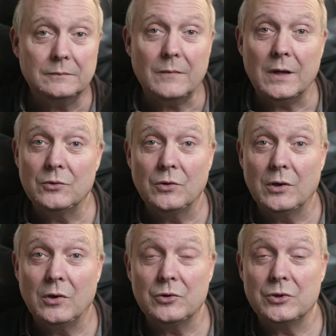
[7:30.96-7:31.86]
It's going to
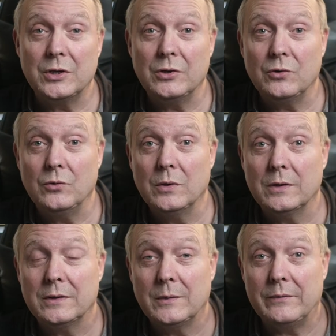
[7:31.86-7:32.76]
cost you
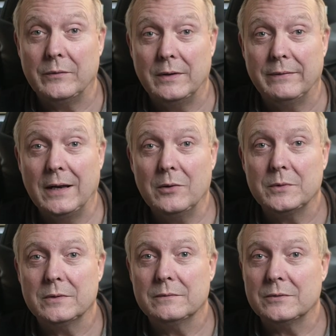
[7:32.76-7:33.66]
to have them
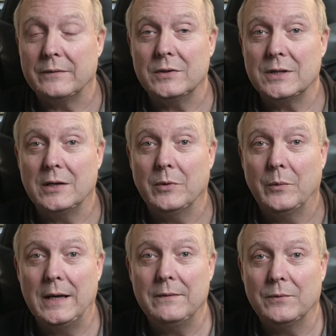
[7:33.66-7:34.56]
developed. So if you send them
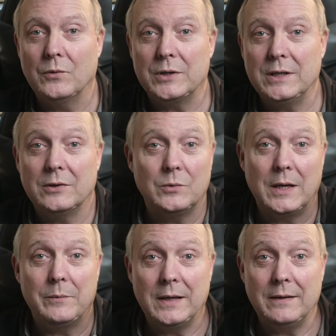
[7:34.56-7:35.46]
away, 14 to
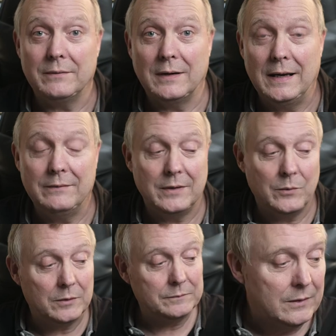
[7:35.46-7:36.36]
20p for
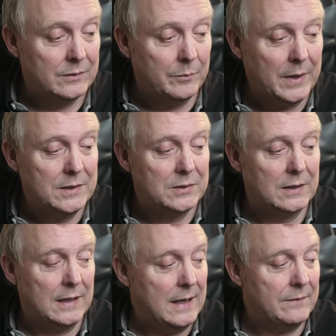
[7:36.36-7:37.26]
everyone. So
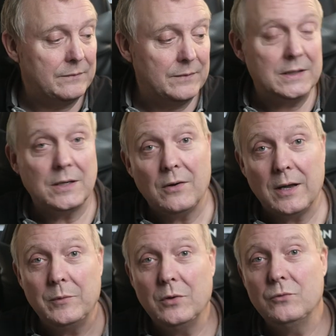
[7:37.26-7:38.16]
basically, every
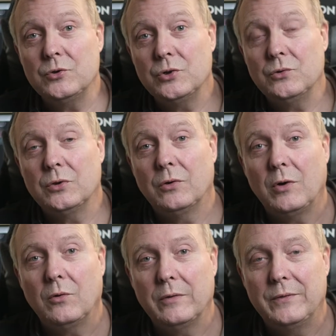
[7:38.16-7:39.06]
time you shoot a
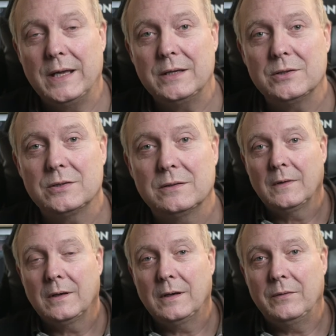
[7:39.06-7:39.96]
roll of this,
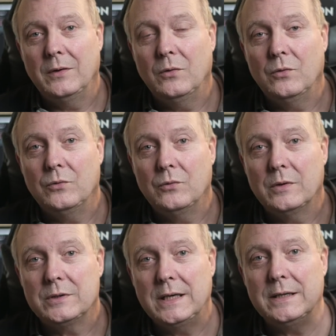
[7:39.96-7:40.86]
if you
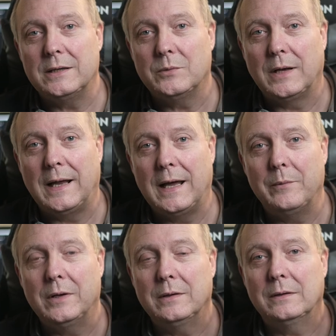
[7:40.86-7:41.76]
send it to a
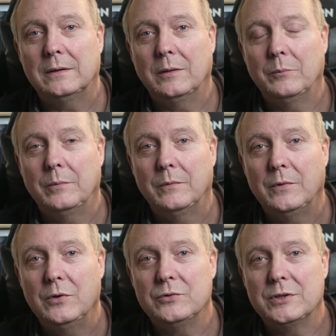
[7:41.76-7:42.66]
lab and
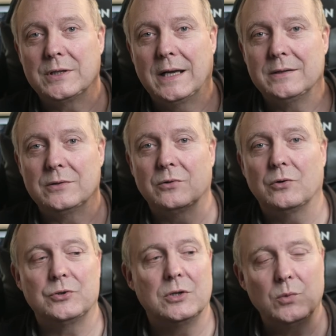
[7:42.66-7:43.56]
use the scan, it's going to
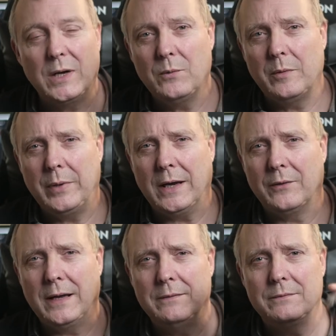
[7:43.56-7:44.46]
cost you
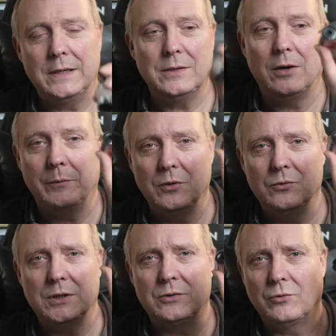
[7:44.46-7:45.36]
£21 every time you
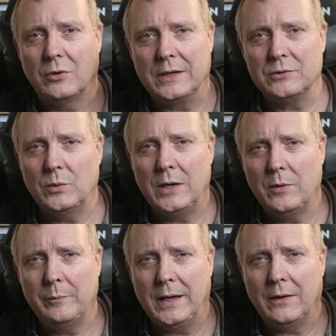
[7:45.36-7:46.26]
use this roll. That's
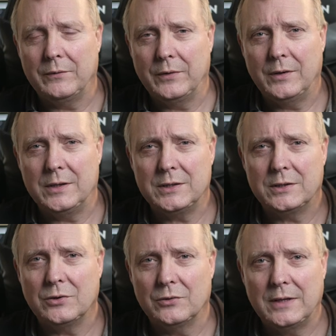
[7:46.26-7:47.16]
£21 for 36
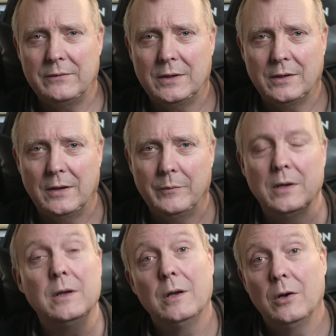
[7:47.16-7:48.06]
shots every time,
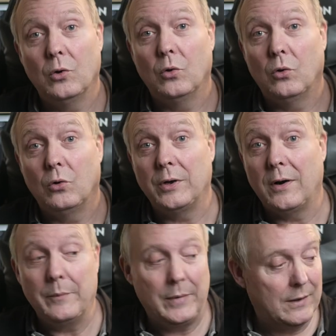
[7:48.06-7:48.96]
or
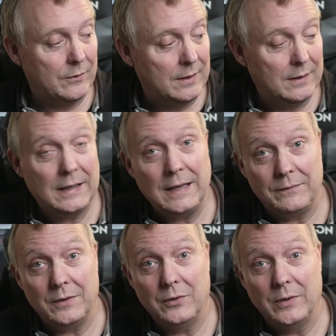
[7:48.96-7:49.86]
£9 if
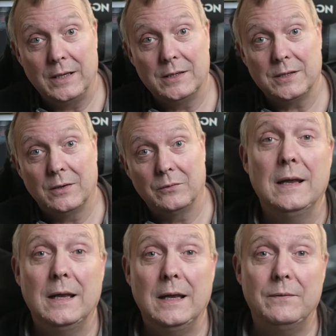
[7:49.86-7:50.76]
you're doing it yourself.
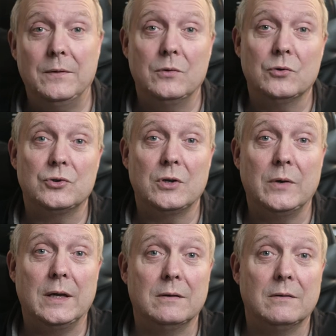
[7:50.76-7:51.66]
If you're just
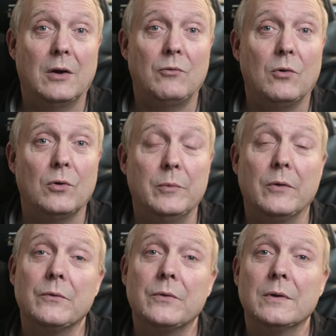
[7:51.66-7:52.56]
doing a roll a
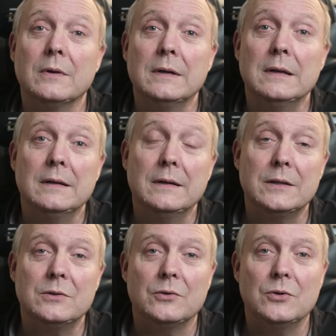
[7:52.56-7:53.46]
month,
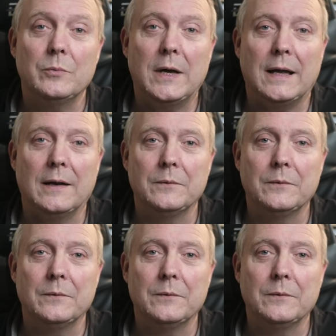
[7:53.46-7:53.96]
that's not too bad.